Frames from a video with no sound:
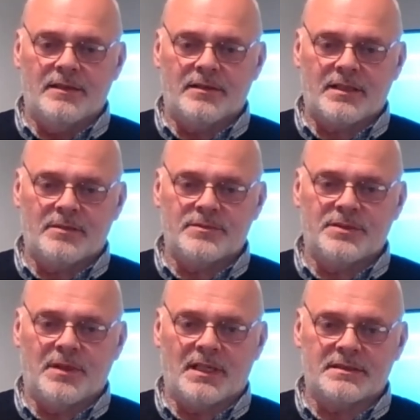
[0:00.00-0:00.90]
They come
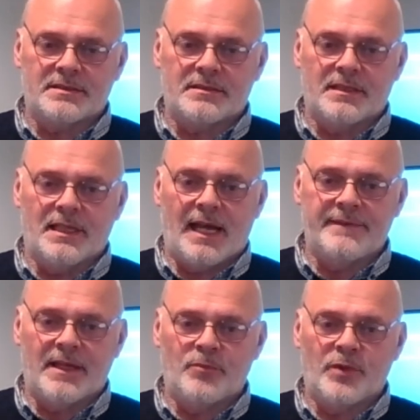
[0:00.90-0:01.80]
to us,
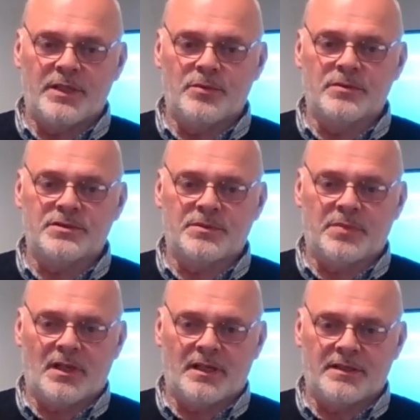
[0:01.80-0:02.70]
and then we will
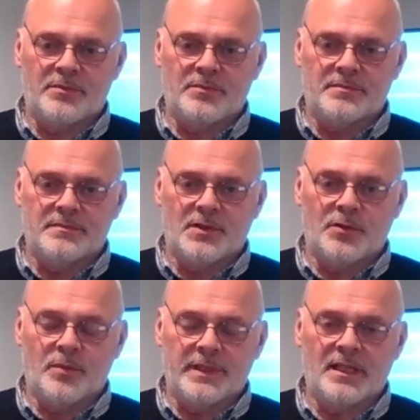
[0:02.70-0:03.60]
supply them
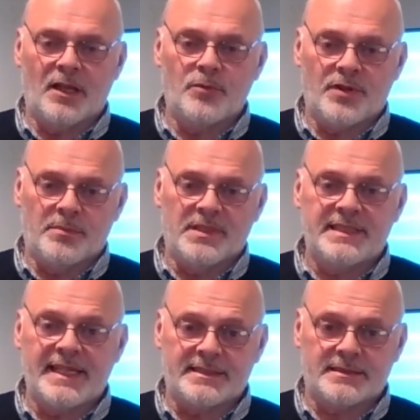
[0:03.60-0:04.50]
or we loan them a
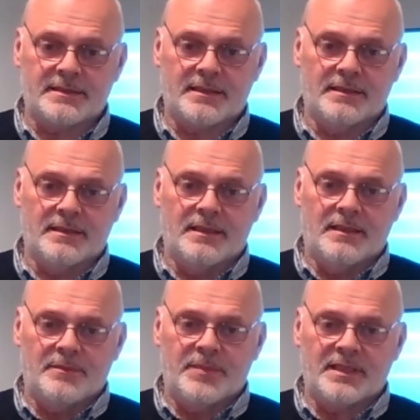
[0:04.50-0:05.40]
disc
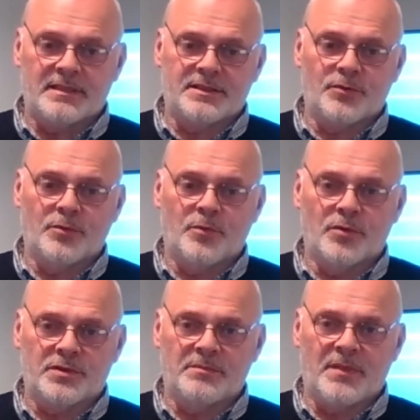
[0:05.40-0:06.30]
because they're all
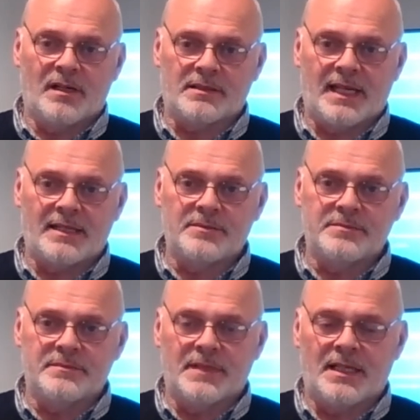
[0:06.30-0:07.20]
watermarked now
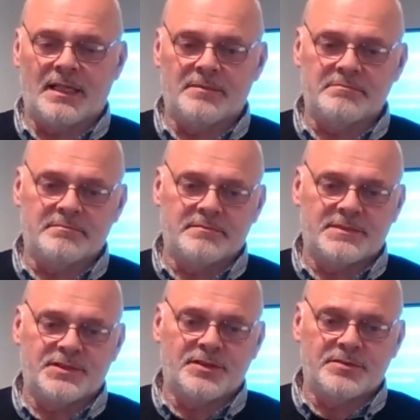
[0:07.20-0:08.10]
um,
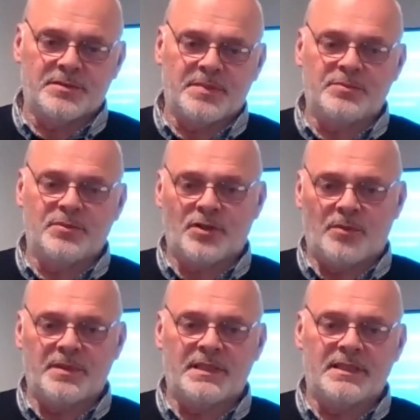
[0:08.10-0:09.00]
due to people
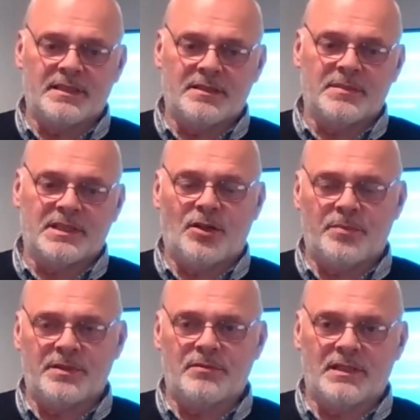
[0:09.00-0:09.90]
copying them and
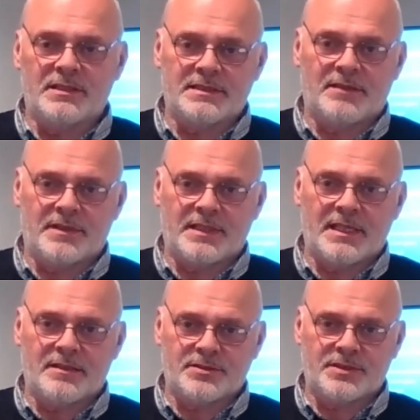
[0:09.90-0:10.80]
copyrights and everything else.